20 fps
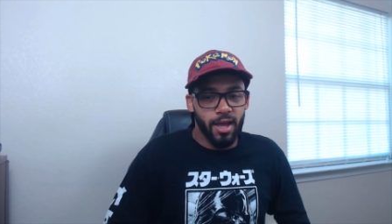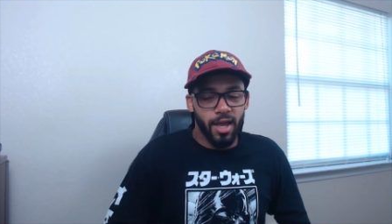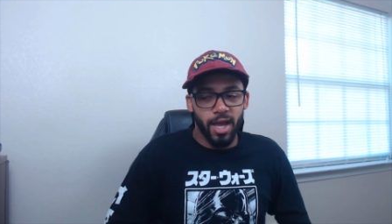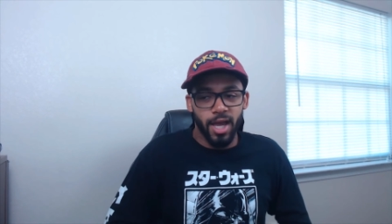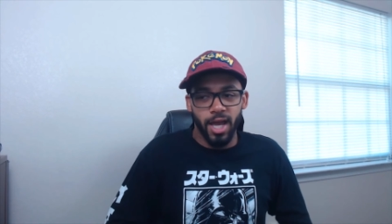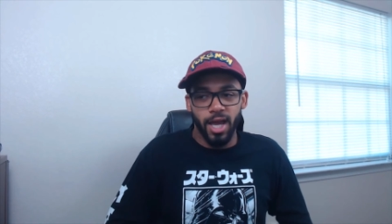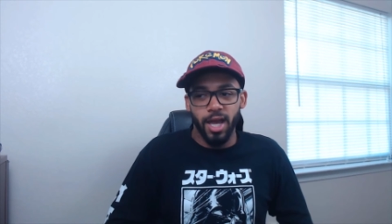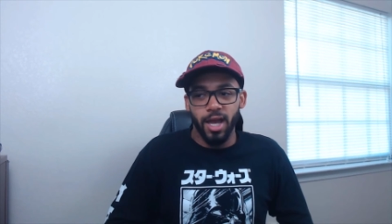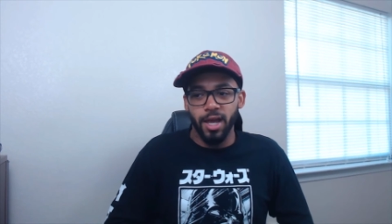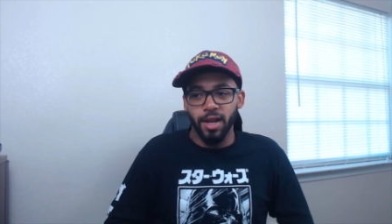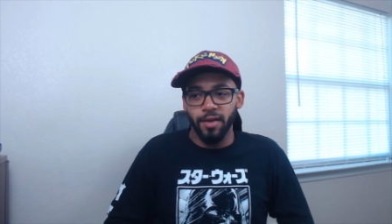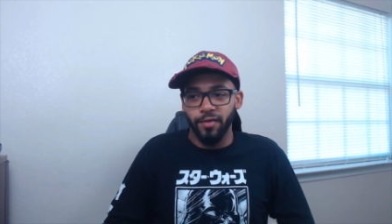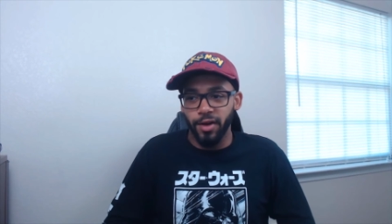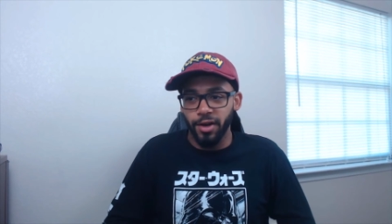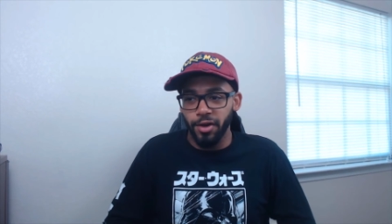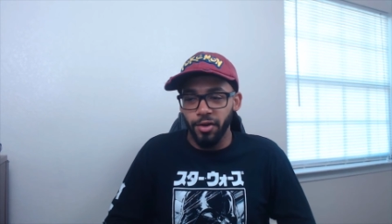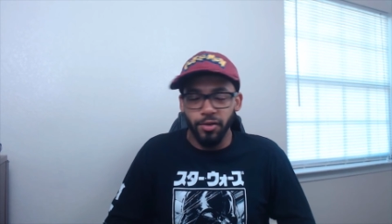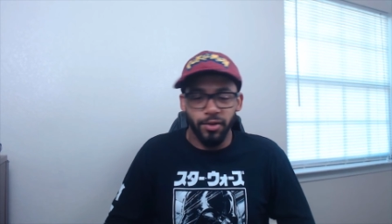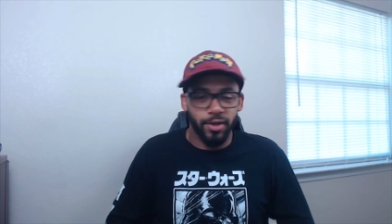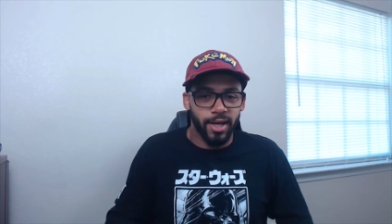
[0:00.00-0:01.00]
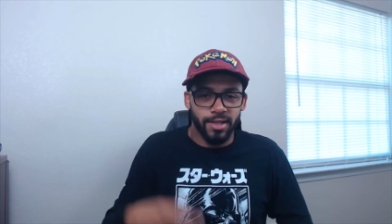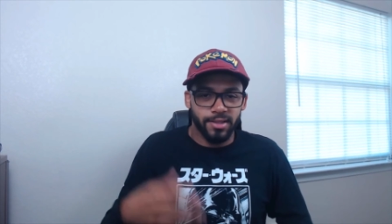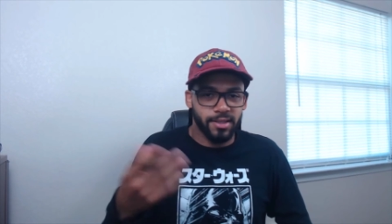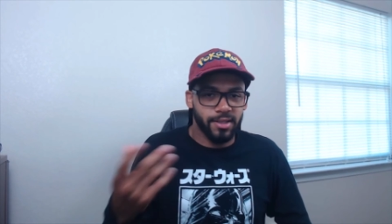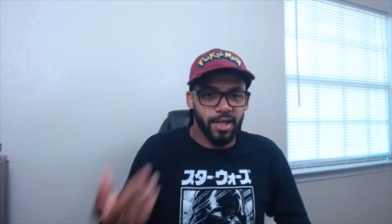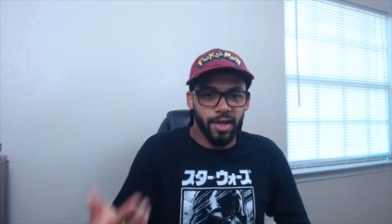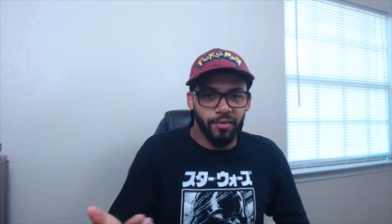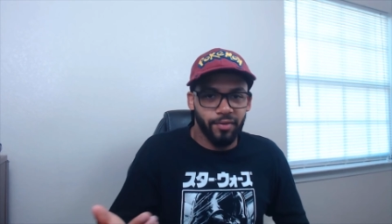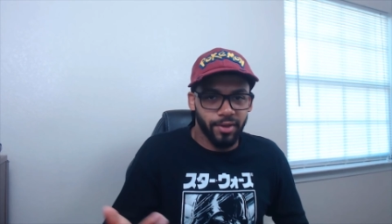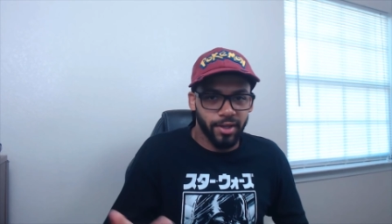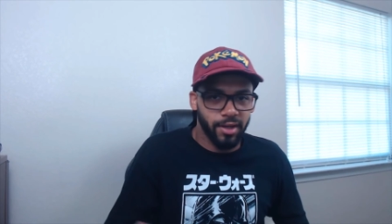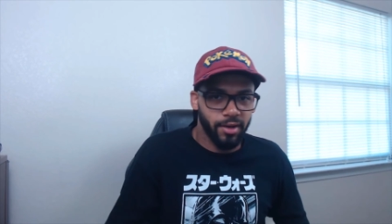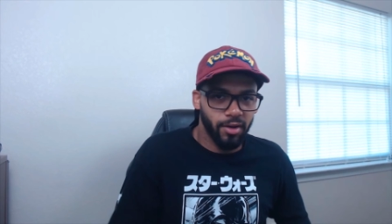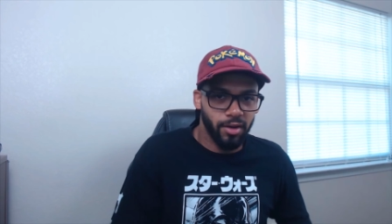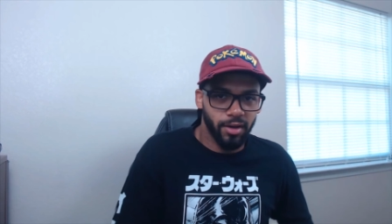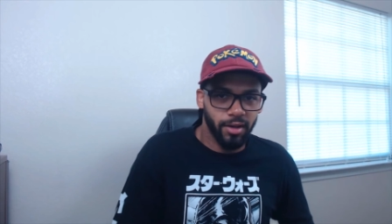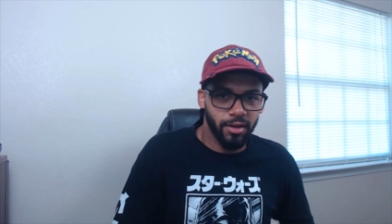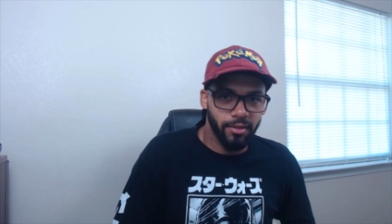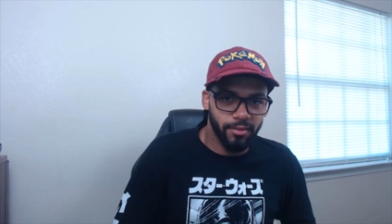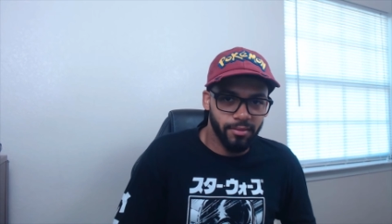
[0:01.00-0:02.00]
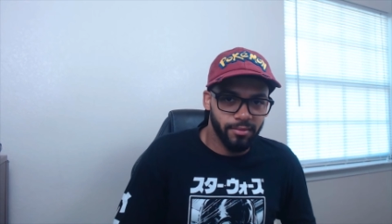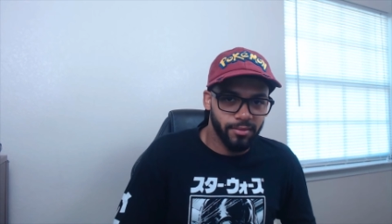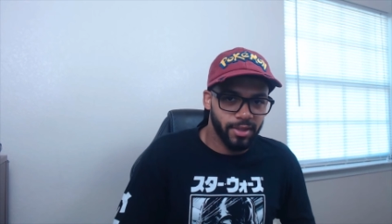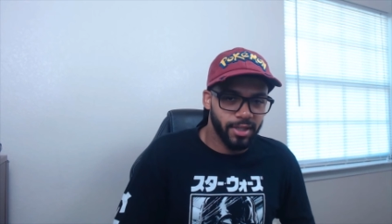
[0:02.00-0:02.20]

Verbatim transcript: And if I don't, you guys can definitely get on it,